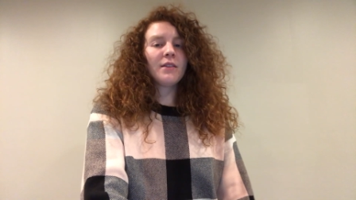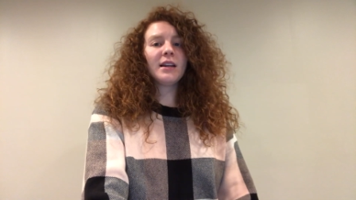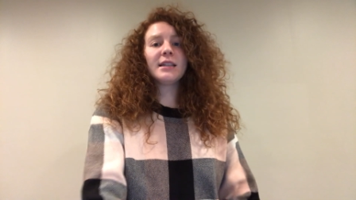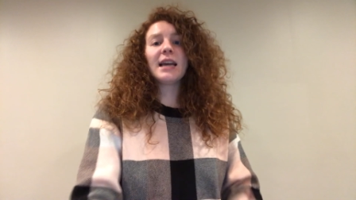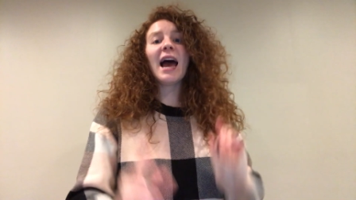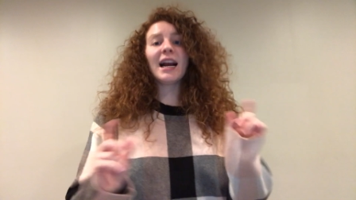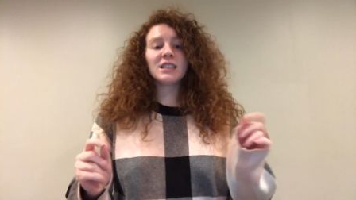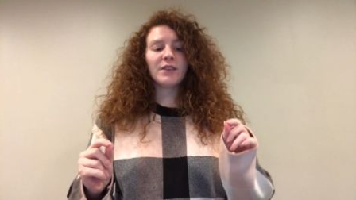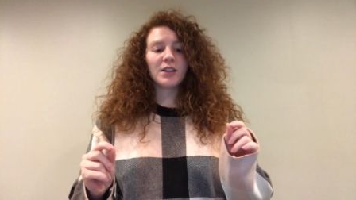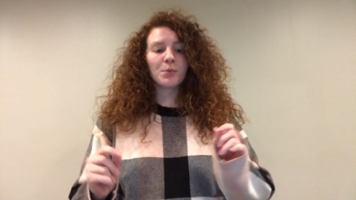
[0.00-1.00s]
They need to
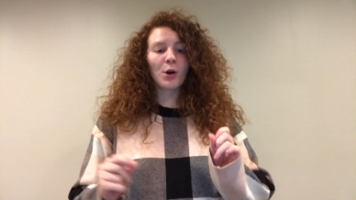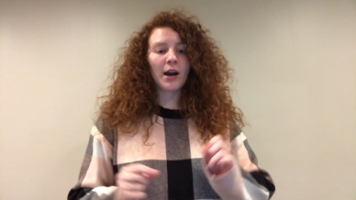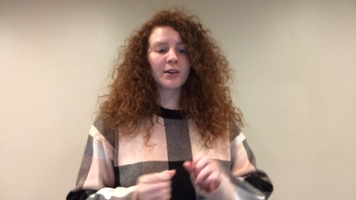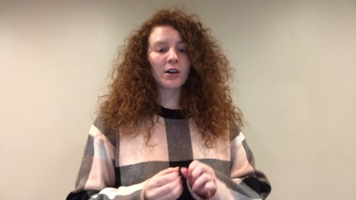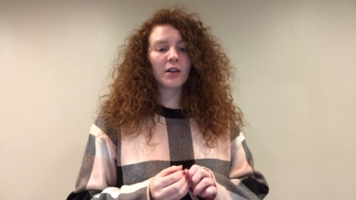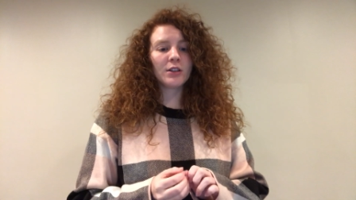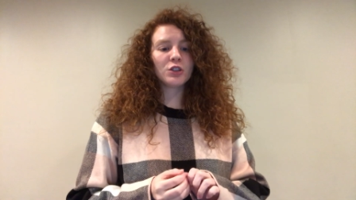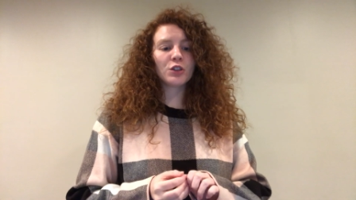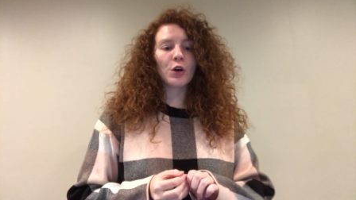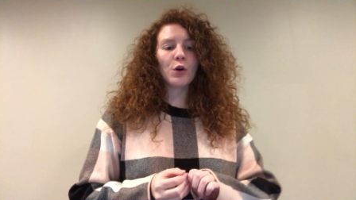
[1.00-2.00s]
activate their prior knowledge.
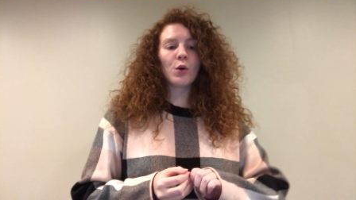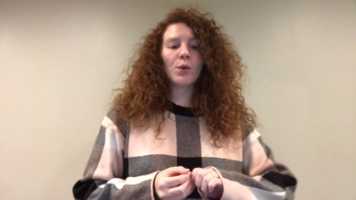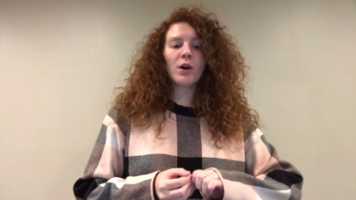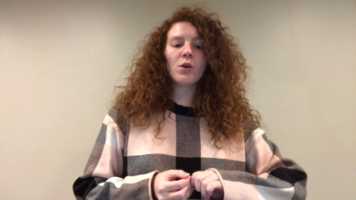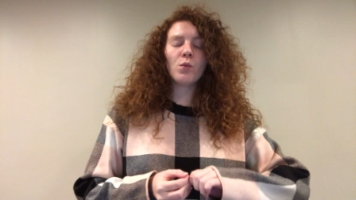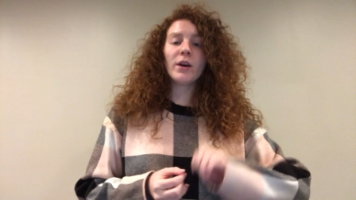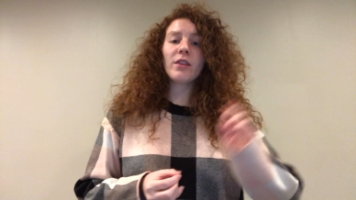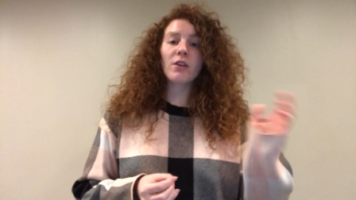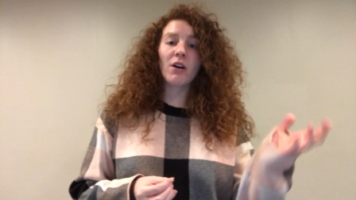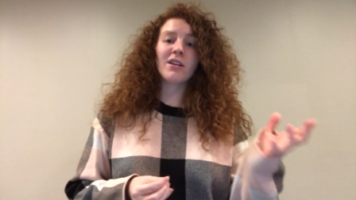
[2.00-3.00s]
So
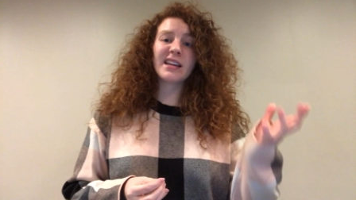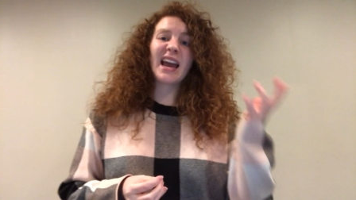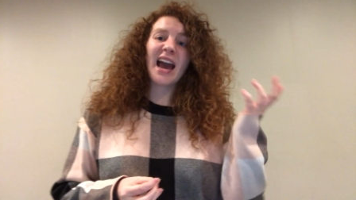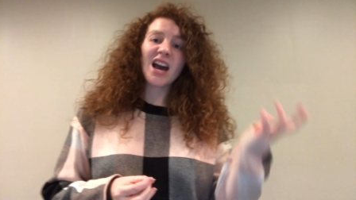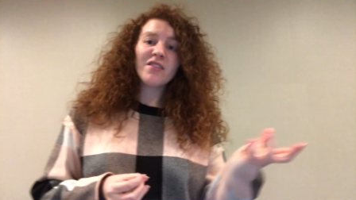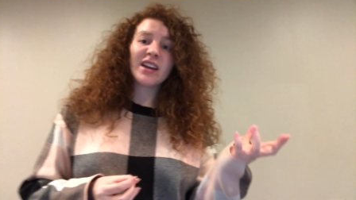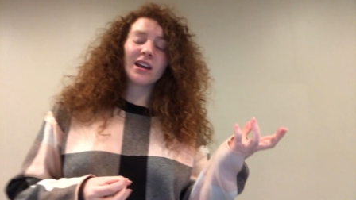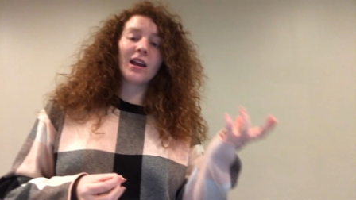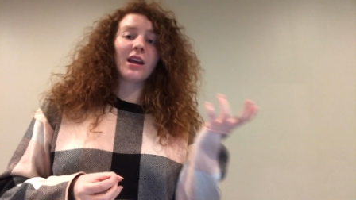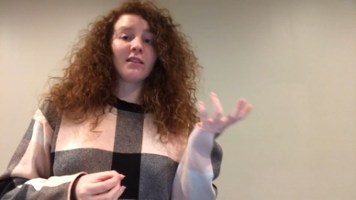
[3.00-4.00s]
with already
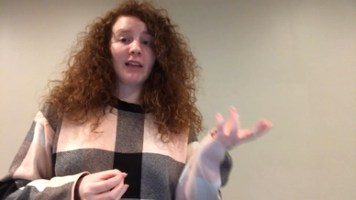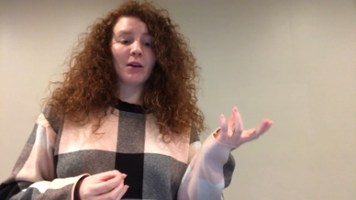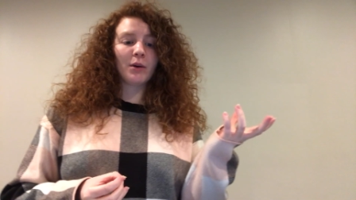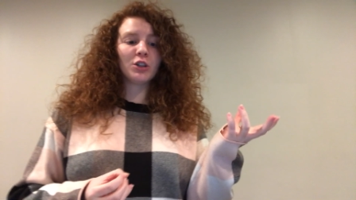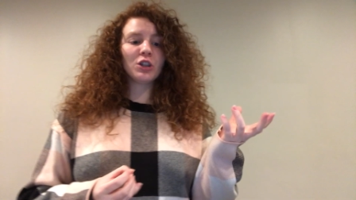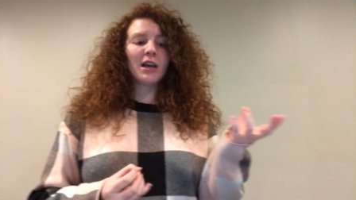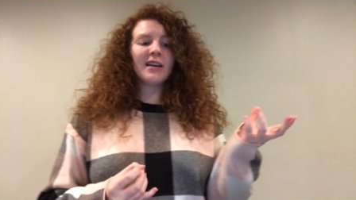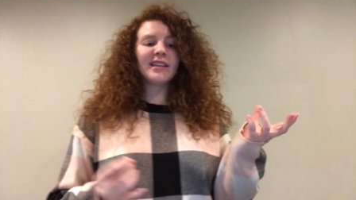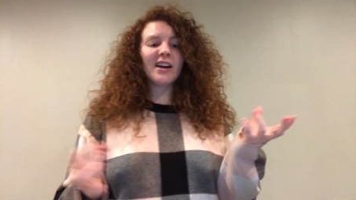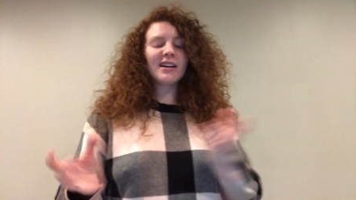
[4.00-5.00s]
having a language,
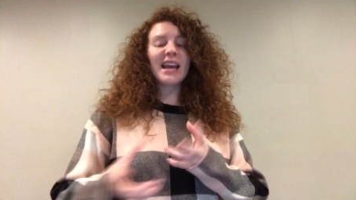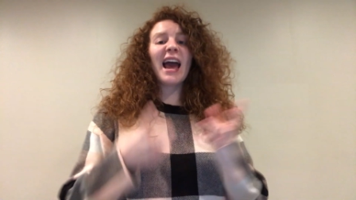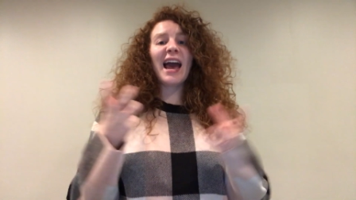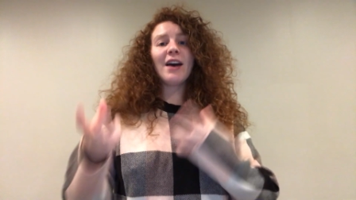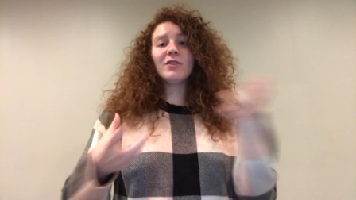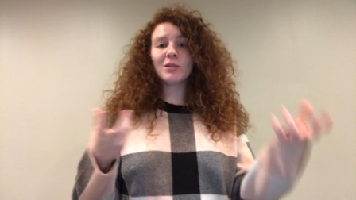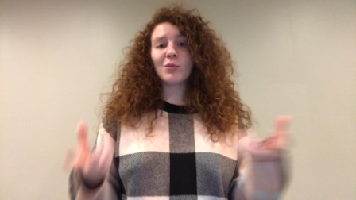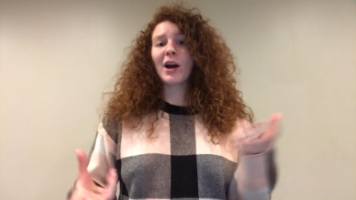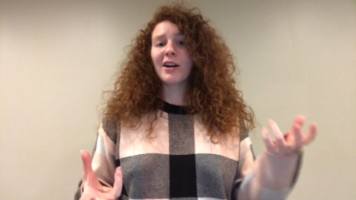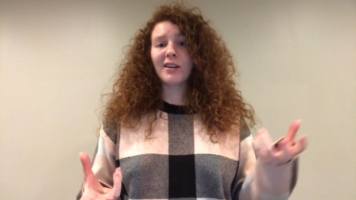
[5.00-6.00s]
they already have some
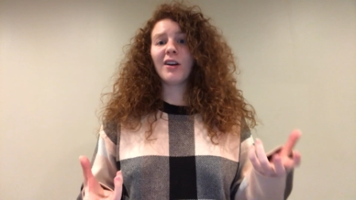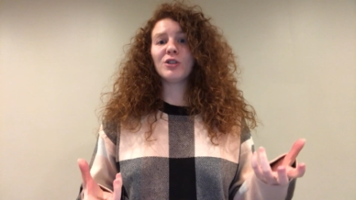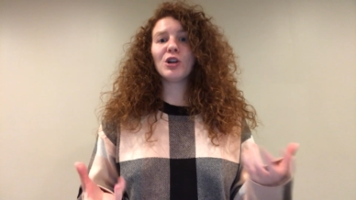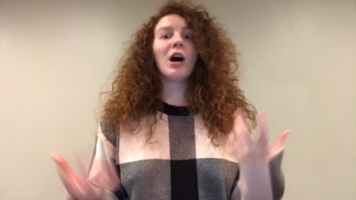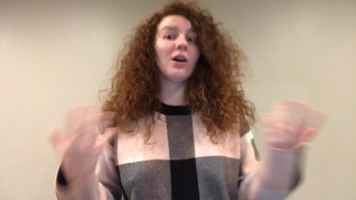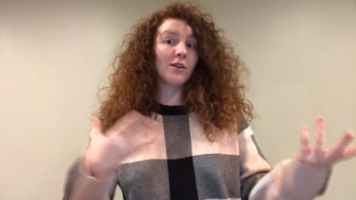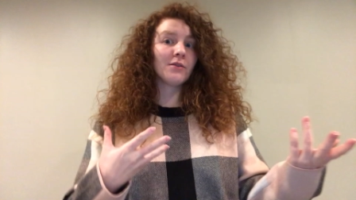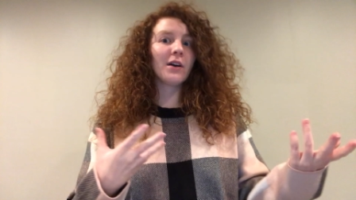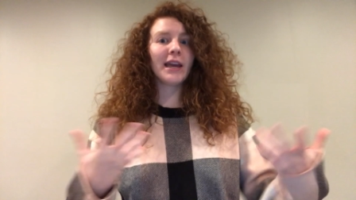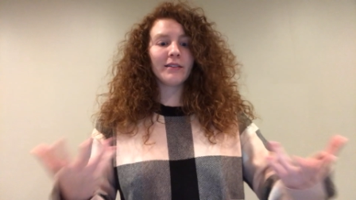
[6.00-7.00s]
prior knowledge of
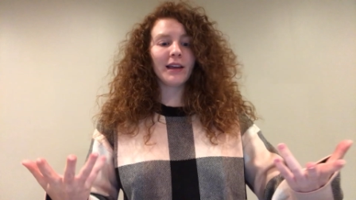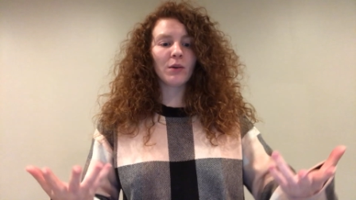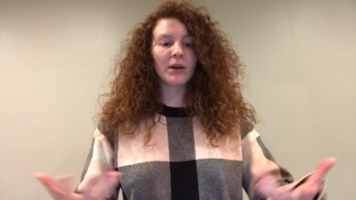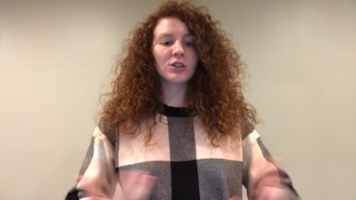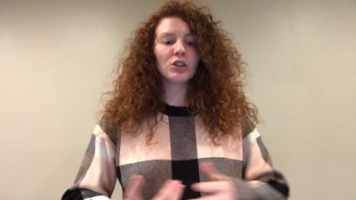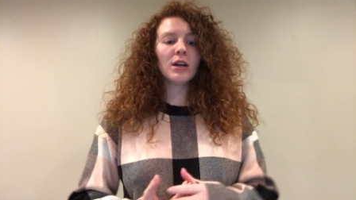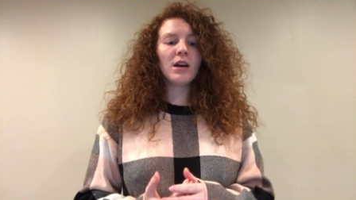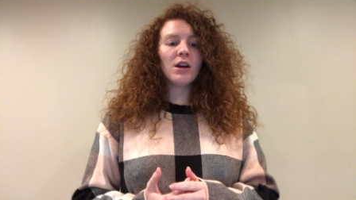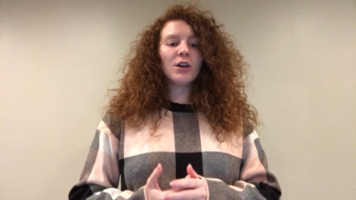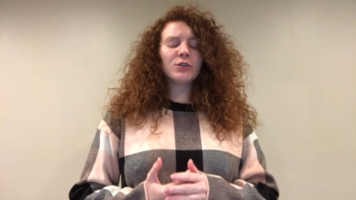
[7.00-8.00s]
a language.
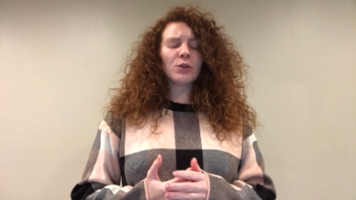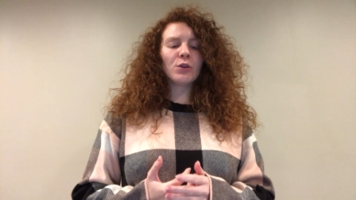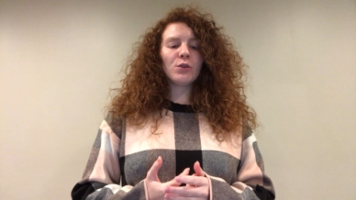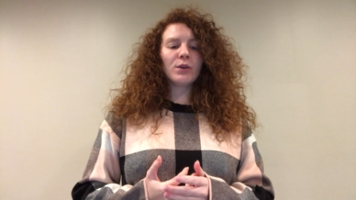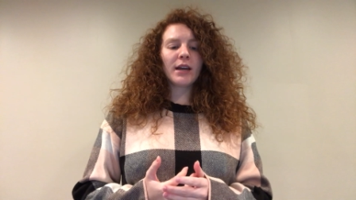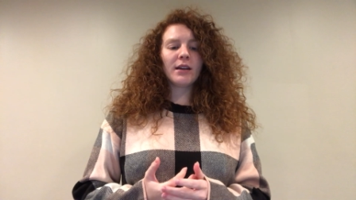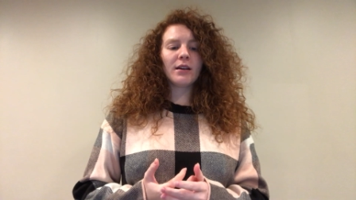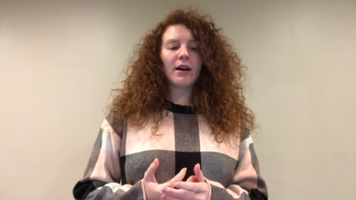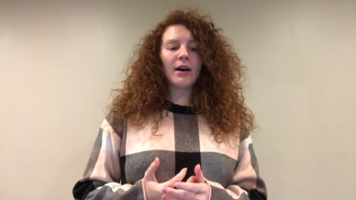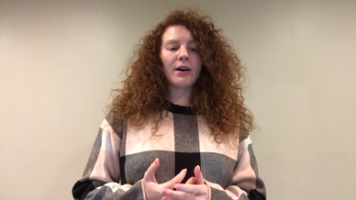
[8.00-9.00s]
So you can
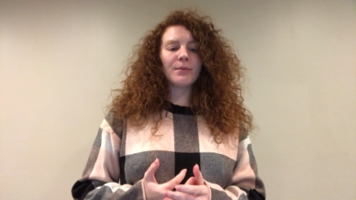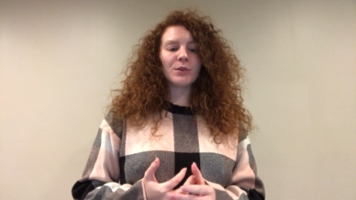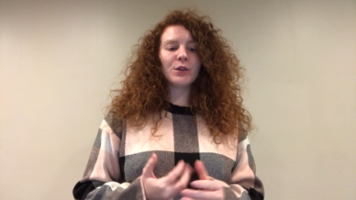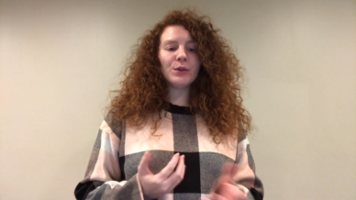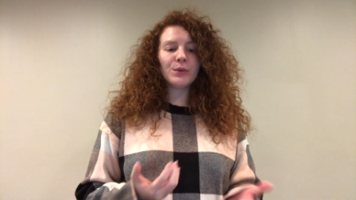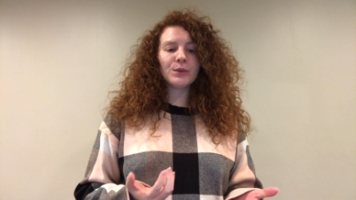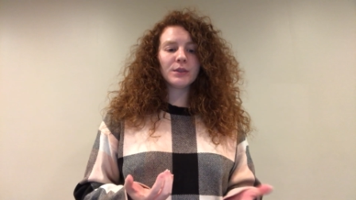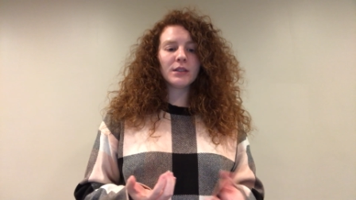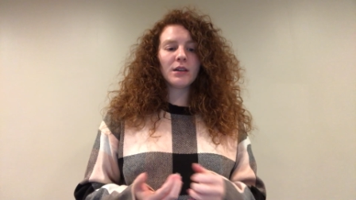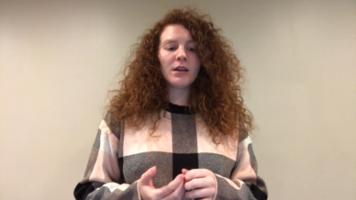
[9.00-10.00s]

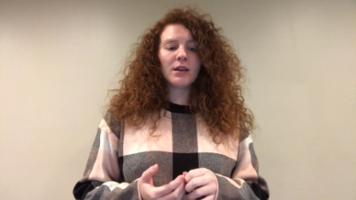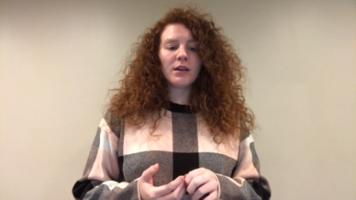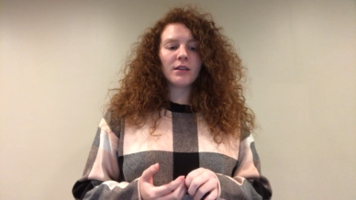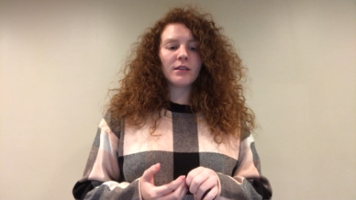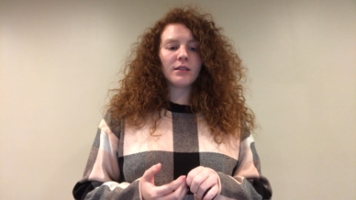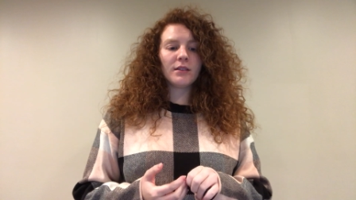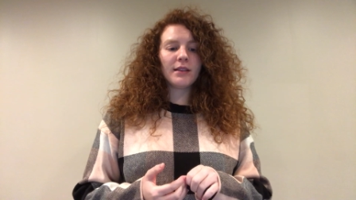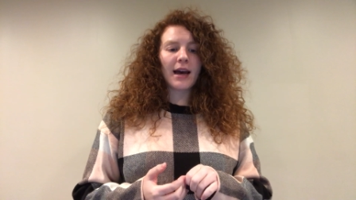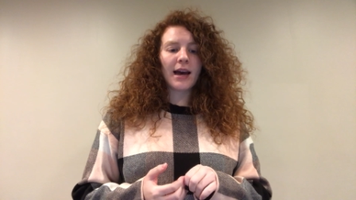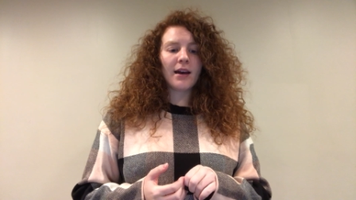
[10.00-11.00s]
use
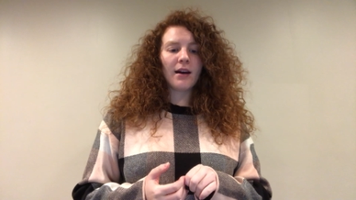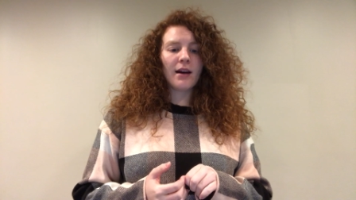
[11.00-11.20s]
that